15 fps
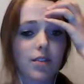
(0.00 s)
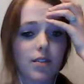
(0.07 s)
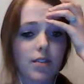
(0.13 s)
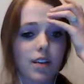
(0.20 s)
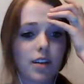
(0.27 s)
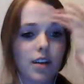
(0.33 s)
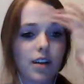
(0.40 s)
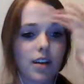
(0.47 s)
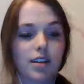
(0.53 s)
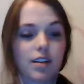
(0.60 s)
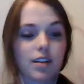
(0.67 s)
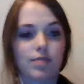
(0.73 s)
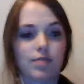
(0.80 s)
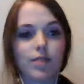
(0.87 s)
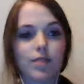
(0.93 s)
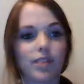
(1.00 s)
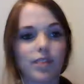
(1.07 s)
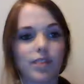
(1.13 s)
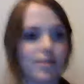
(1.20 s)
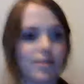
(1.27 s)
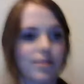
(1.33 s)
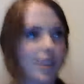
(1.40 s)
I
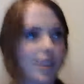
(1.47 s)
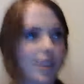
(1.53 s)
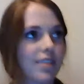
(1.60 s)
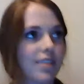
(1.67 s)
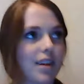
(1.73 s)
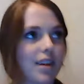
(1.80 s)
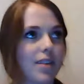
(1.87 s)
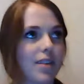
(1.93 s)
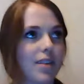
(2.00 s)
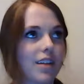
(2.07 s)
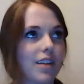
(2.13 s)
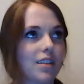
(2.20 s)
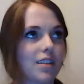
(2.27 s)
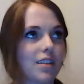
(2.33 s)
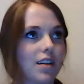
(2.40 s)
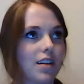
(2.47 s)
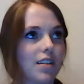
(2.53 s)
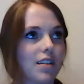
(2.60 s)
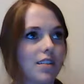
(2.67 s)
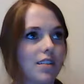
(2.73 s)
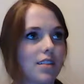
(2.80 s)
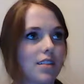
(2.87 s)
forgot what that's
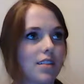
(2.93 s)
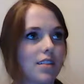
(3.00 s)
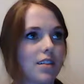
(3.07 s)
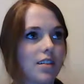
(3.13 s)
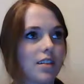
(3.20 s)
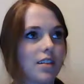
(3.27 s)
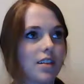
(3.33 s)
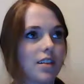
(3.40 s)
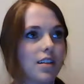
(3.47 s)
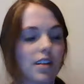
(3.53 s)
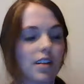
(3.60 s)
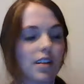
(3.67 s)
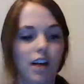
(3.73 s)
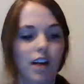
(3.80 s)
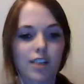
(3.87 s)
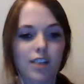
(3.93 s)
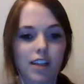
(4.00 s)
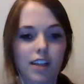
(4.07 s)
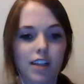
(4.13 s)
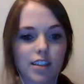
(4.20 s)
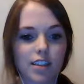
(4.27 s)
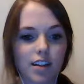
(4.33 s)
called. The
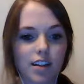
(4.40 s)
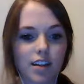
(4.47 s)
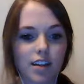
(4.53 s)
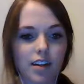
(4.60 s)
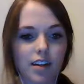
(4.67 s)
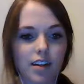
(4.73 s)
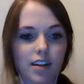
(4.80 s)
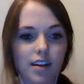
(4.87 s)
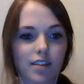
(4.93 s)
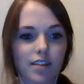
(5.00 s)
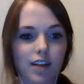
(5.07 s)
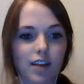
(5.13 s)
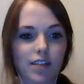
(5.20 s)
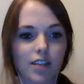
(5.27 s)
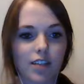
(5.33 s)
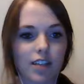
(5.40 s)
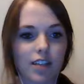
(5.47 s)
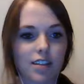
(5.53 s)
confidential agreement.